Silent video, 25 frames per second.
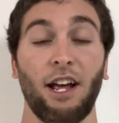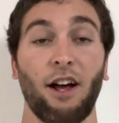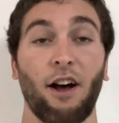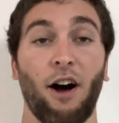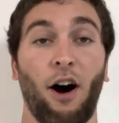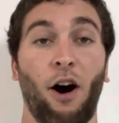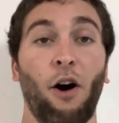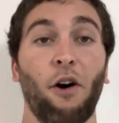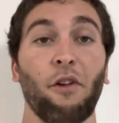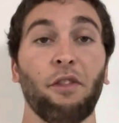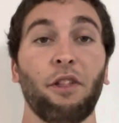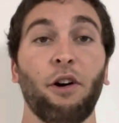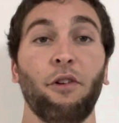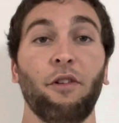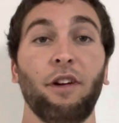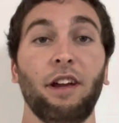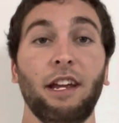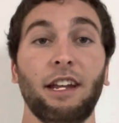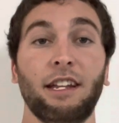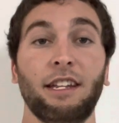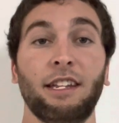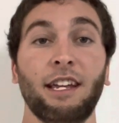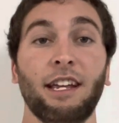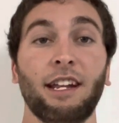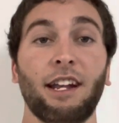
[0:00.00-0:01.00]
Although he
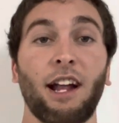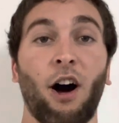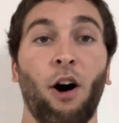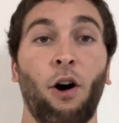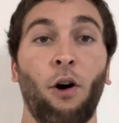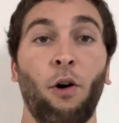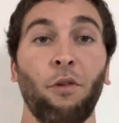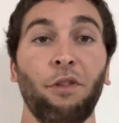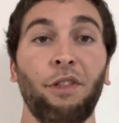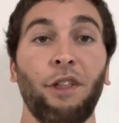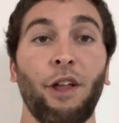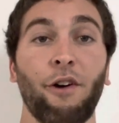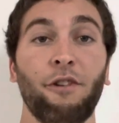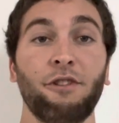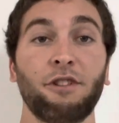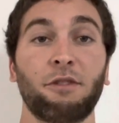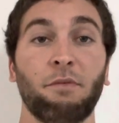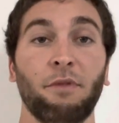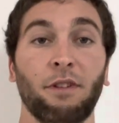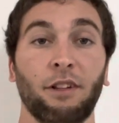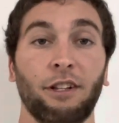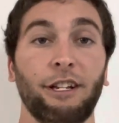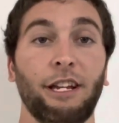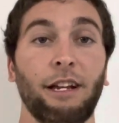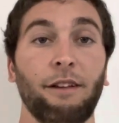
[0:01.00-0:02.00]
did hold those
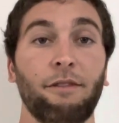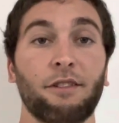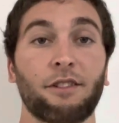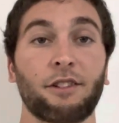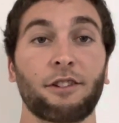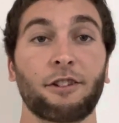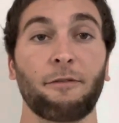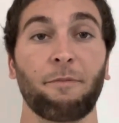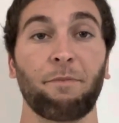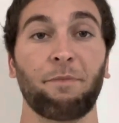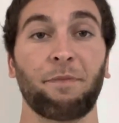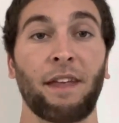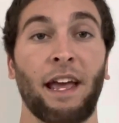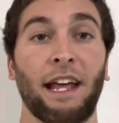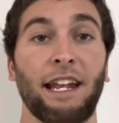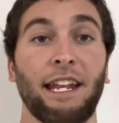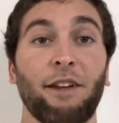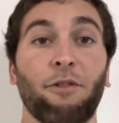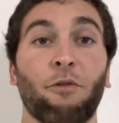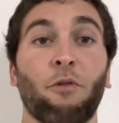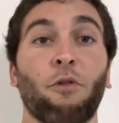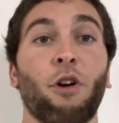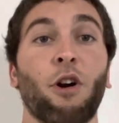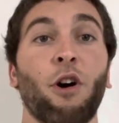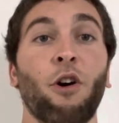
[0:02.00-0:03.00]
beliefs and he
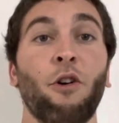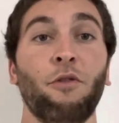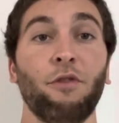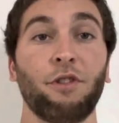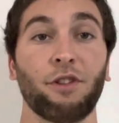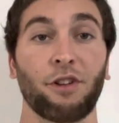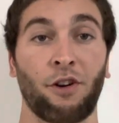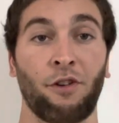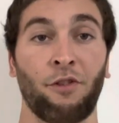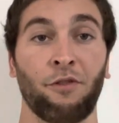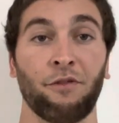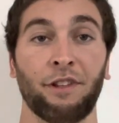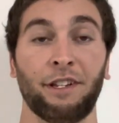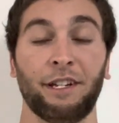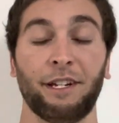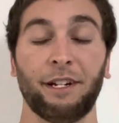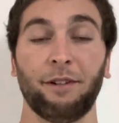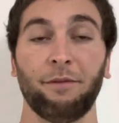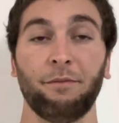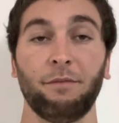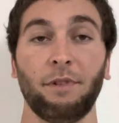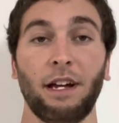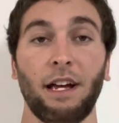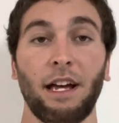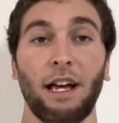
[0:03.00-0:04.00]
wrote on
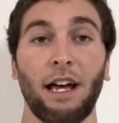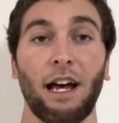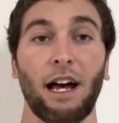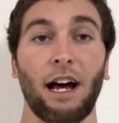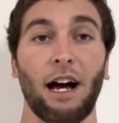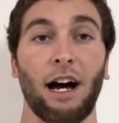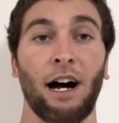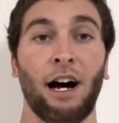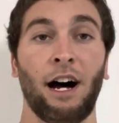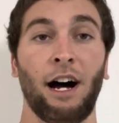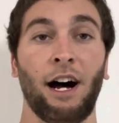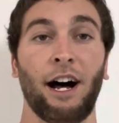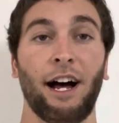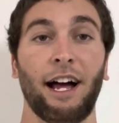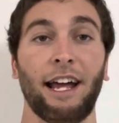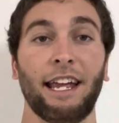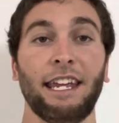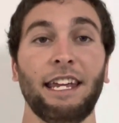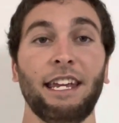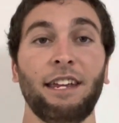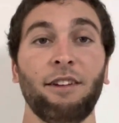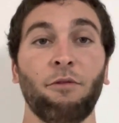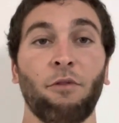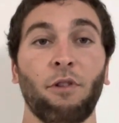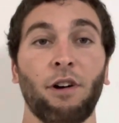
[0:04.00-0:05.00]
them,
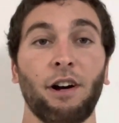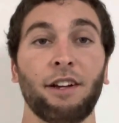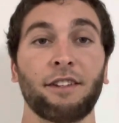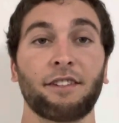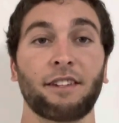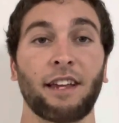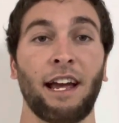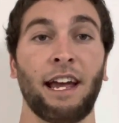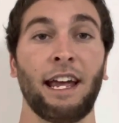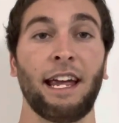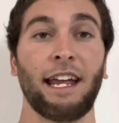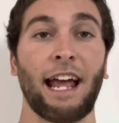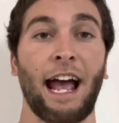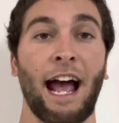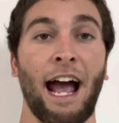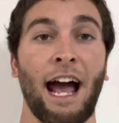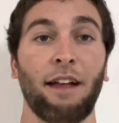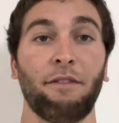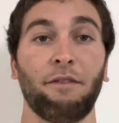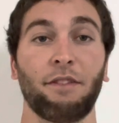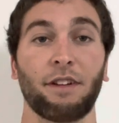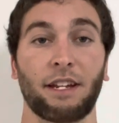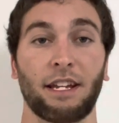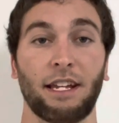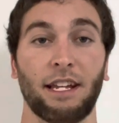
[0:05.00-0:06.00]
he was an
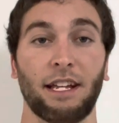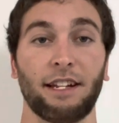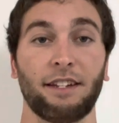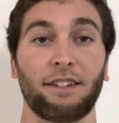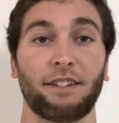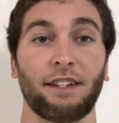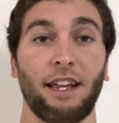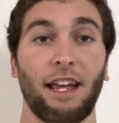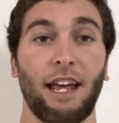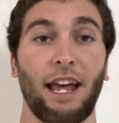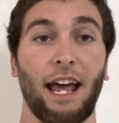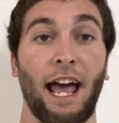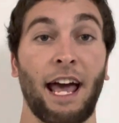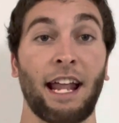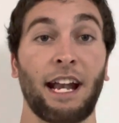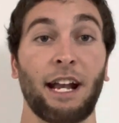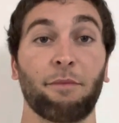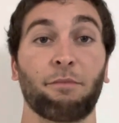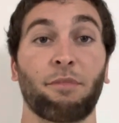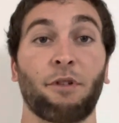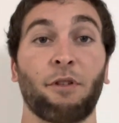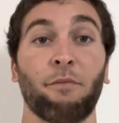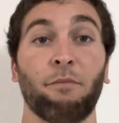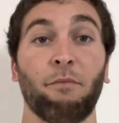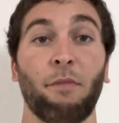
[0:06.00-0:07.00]
advocate and a
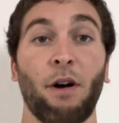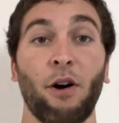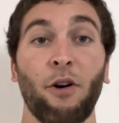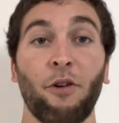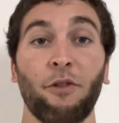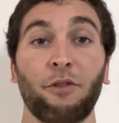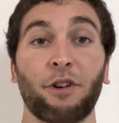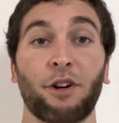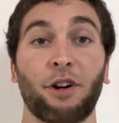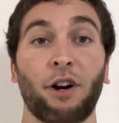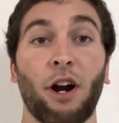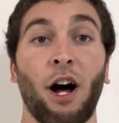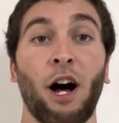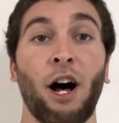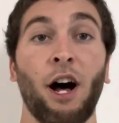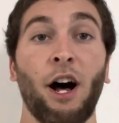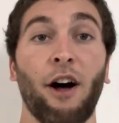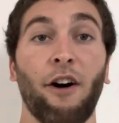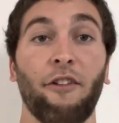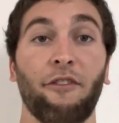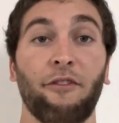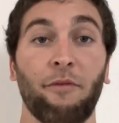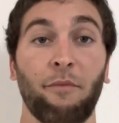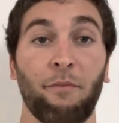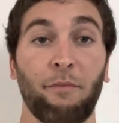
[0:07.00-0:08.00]
promoter
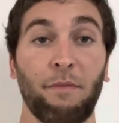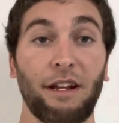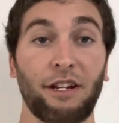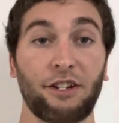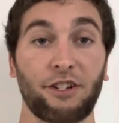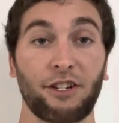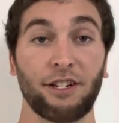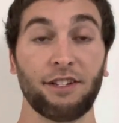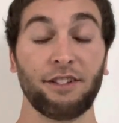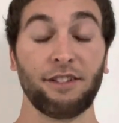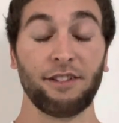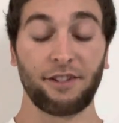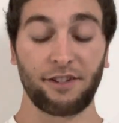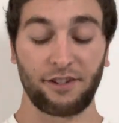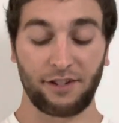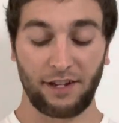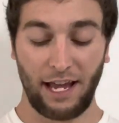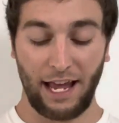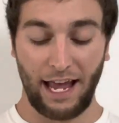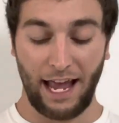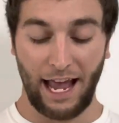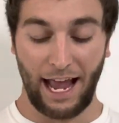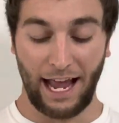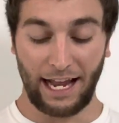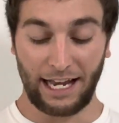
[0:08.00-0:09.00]
of missions,
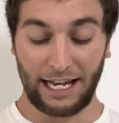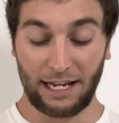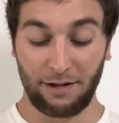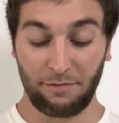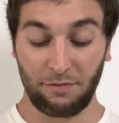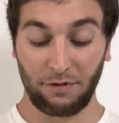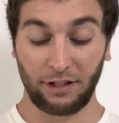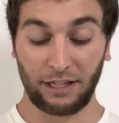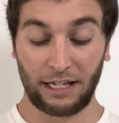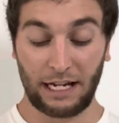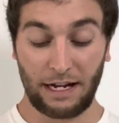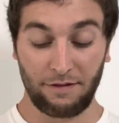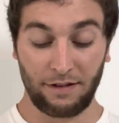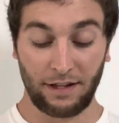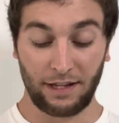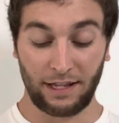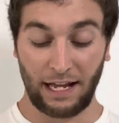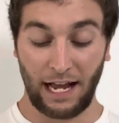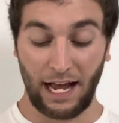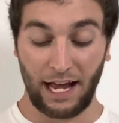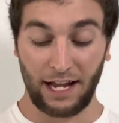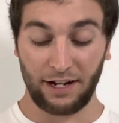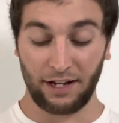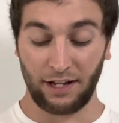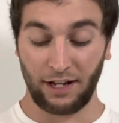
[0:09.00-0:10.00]
and he believed in
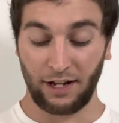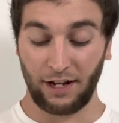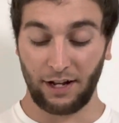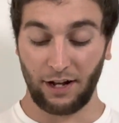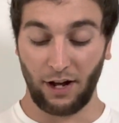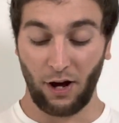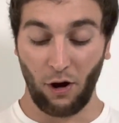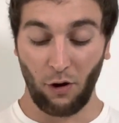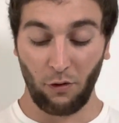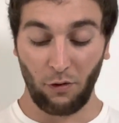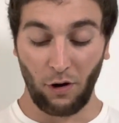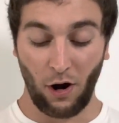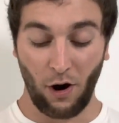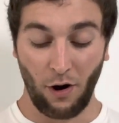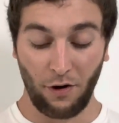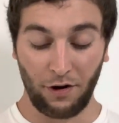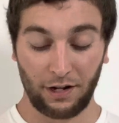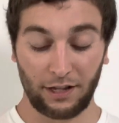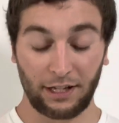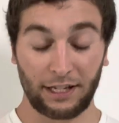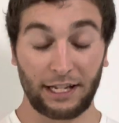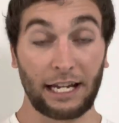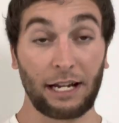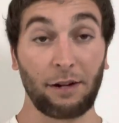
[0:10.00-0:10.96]
that wholeheartedly.